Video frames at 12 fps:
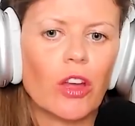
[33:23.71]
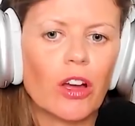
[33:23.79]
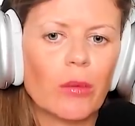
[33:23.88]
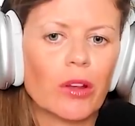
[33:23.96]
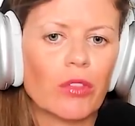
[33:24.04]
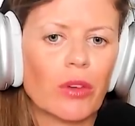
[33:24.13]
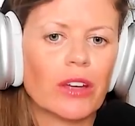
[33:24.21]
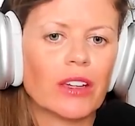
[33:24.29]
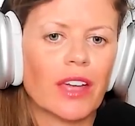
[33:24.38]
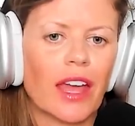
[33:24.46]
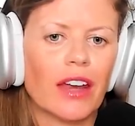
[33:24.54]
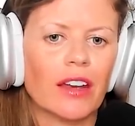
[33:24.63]
talk about a threat
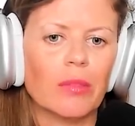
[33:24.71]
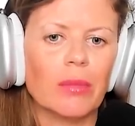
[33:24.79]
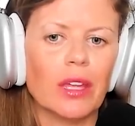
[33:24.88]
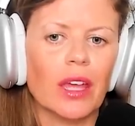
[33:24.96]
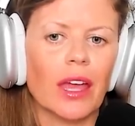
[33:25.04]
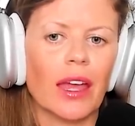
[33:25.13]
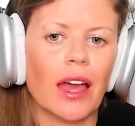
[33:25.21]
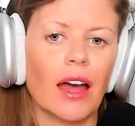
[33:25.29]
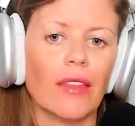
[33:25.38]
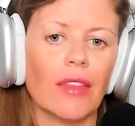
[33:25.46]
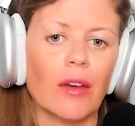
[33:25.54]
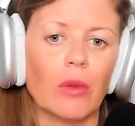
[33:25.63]
to Canada being
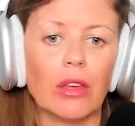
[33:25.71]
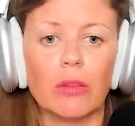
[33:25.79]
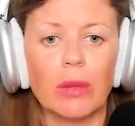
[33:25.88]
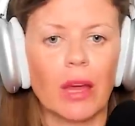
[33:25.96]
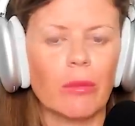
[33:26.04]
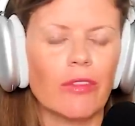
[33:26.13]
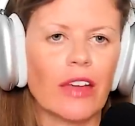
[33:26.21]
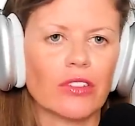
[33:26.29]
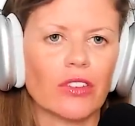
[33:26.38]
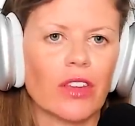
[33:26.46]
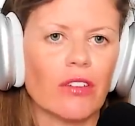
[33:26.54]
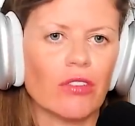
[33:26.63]
uh, that we could become a
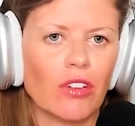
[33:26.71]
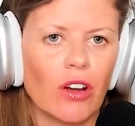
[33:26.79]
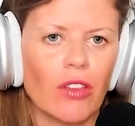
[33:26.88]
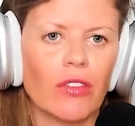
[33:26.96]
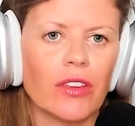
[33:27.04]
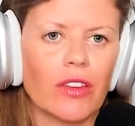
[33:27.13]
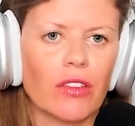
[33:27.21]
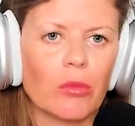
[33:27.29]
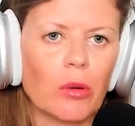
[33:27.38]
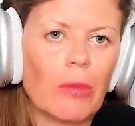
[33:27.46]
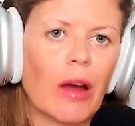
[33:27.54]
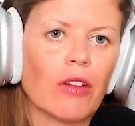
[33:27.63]
vassal state for all of these
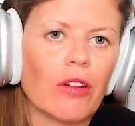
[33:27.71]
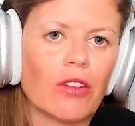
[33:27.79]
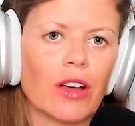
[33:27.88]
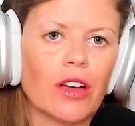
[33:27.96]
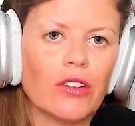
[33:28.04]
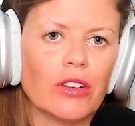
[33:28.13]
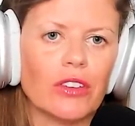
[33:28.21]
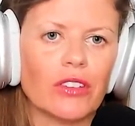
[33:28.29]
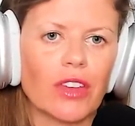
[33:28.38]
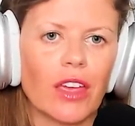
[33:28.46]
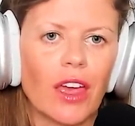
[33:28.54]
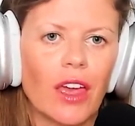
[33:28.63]
other more powerful countries.
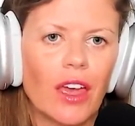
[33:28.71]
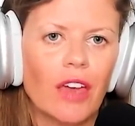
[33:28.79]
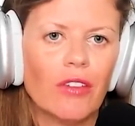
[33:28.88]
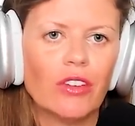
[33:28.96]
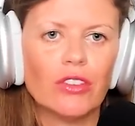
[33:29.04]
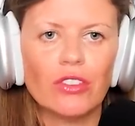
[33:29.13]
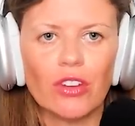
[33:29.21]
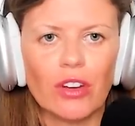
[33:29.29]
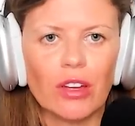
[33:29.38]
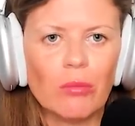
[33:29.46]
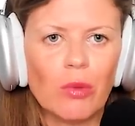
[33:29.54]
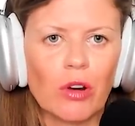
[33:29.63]
It's like if we just
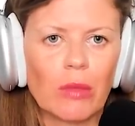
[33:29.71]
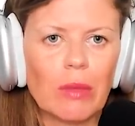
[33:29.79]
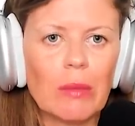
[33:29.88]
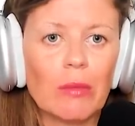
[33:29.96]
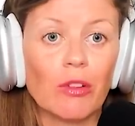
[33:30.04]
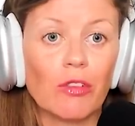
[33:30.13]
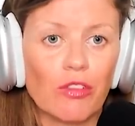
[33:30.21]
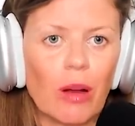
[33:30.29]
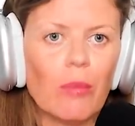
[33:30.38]
start importing people from